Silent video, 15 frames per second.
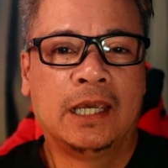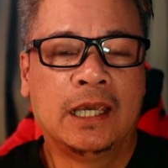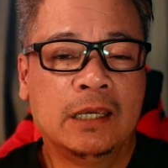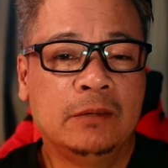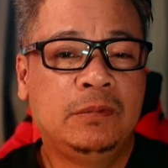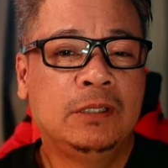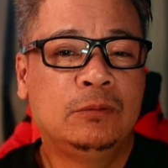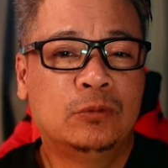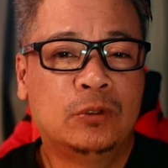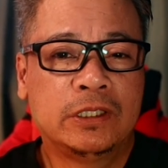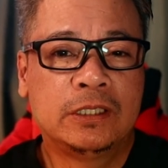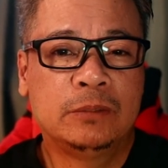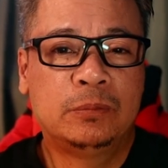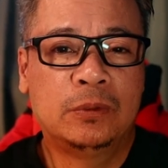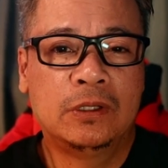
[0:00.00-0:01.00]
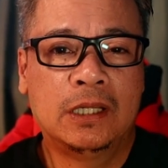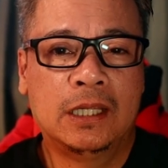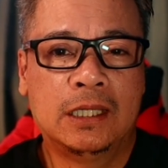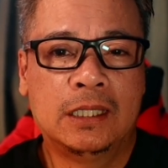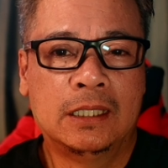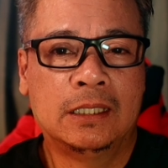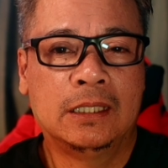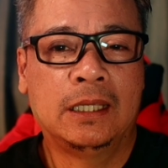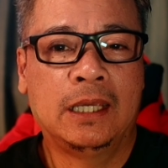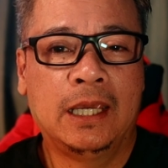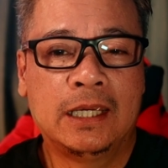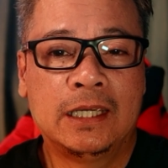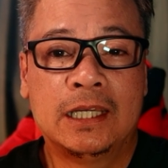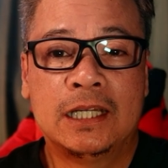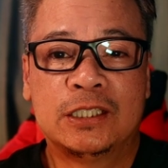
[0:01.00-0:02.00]
having multiple uh,
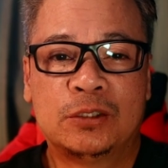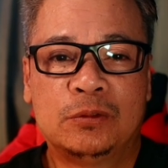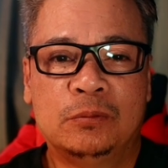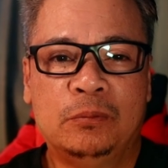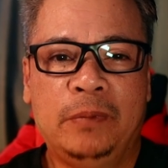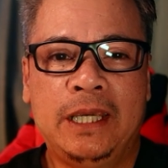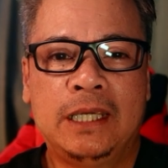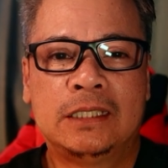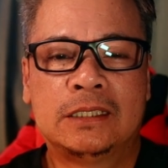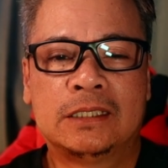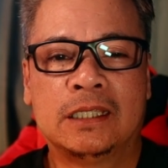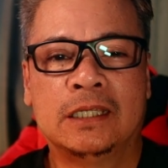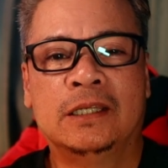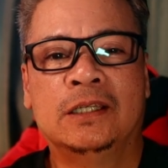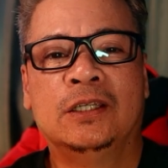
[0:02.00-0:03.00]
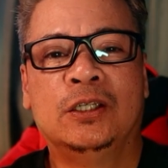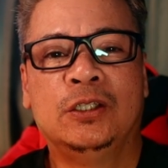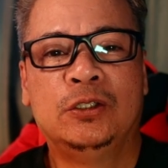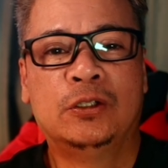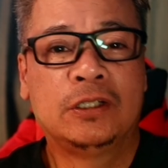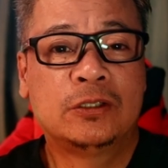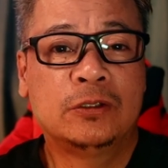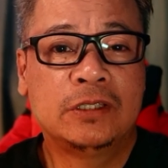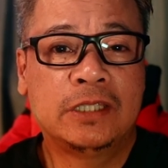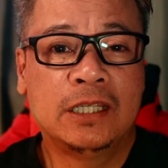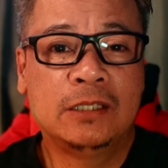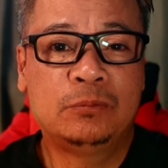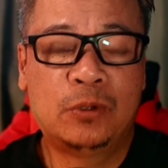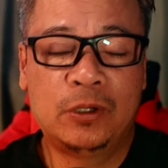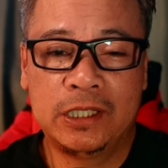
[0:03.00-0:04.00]
angles makes your
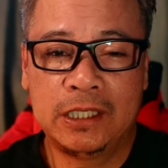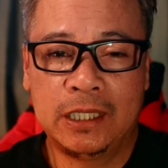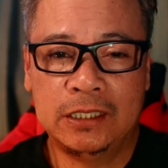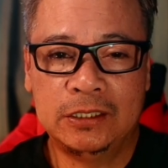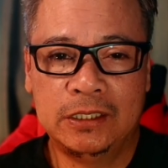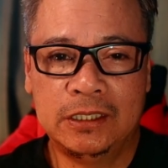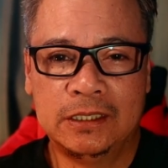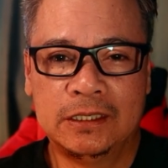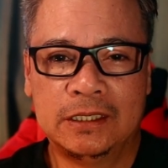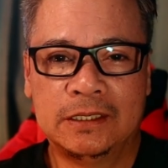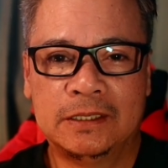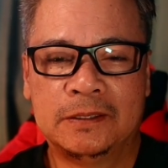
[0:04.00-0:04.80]
content more engaging